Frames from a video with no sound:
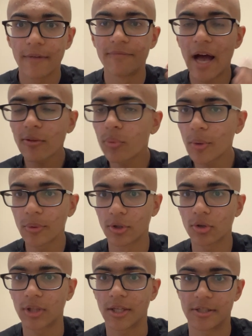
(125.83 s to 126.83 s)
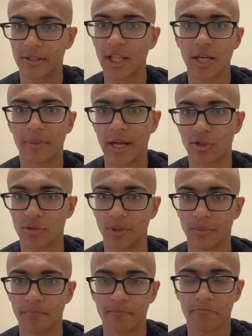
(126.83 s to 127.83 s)
that's what it would look like to clean up an algae
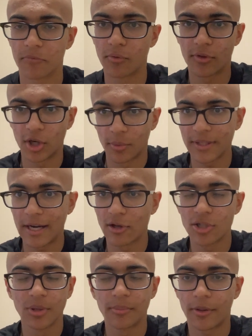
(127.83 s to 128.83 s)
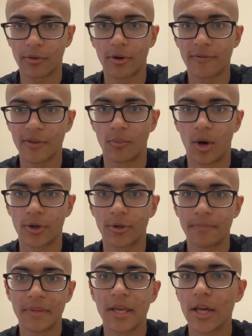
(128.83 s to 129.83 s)
bloom. You'd start with an algae bloom on the surface of
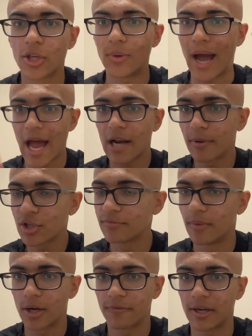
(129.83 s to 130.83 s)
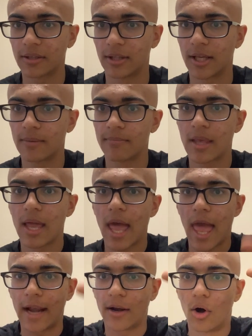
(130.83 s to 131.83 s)
water, you add a bunch of modified clay,
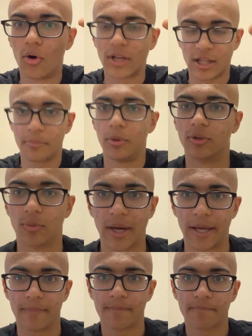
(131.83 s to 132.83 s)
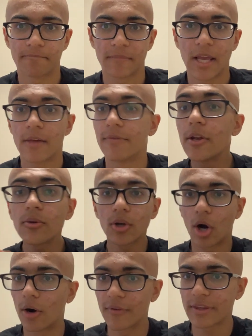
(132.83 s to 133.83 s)
and it all gets pulled away. Then you can
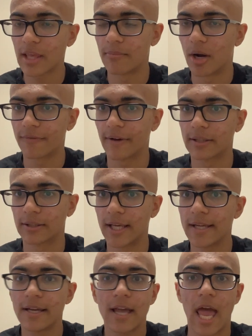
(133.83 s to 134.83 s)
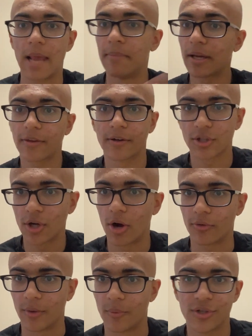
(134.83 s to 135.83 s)
harvest that modified clay and mix it into
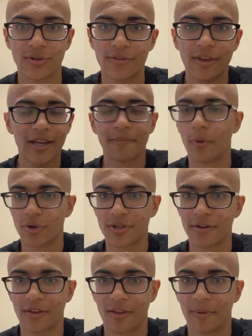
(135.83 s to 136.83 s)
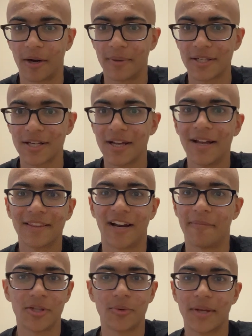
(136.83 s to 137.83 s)
concrete, which is the second portion of this experiment that
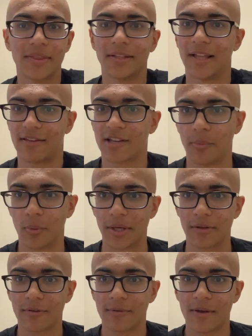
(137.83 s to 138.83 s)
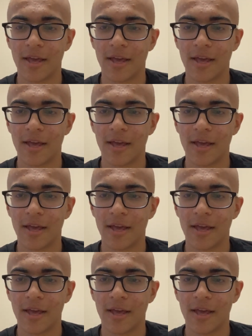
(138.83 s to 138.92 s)
I've been doing the last couple weeks.